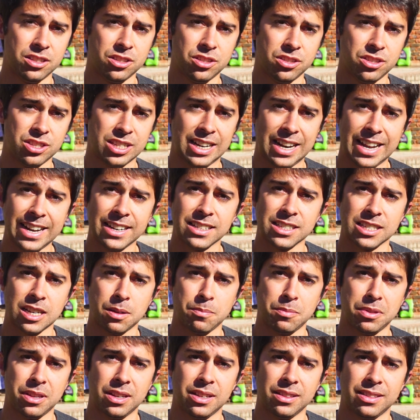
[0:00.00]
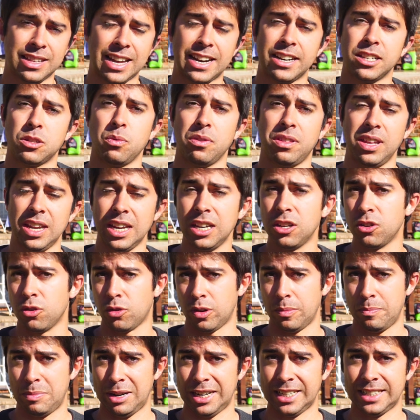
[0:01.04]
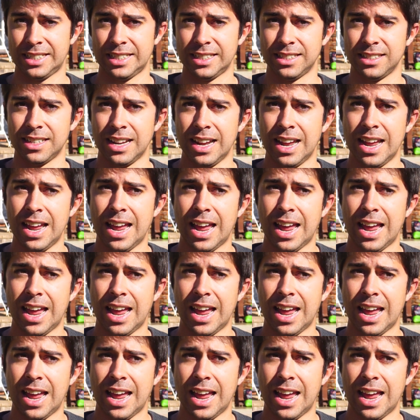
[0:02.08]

to select something that is within your abilities